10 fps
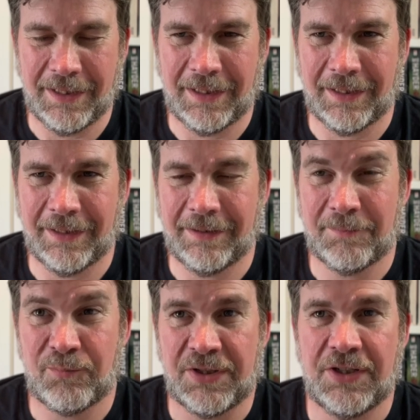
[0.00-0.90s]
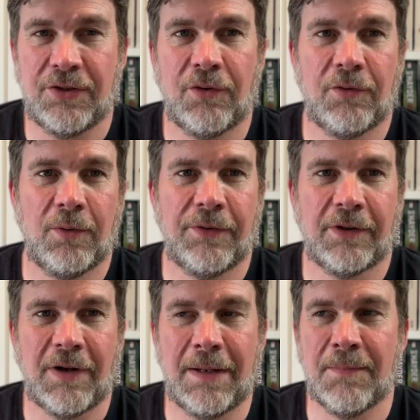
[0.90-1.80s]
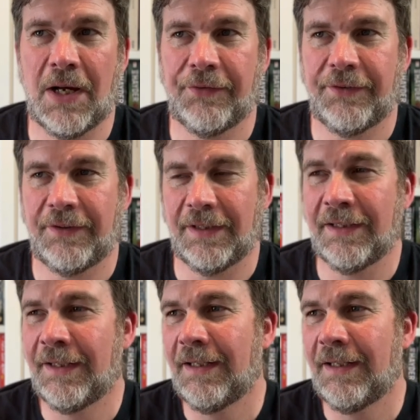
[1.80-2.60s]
uh, British horror author Graham Masterton.